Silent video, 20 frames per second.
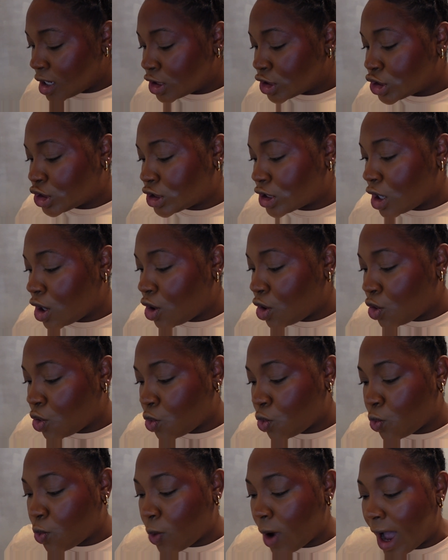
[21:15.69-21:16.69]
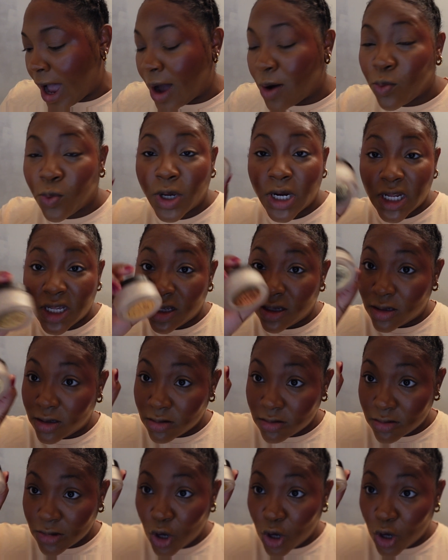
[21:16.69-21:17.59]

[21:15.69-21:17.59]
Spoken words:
So I want to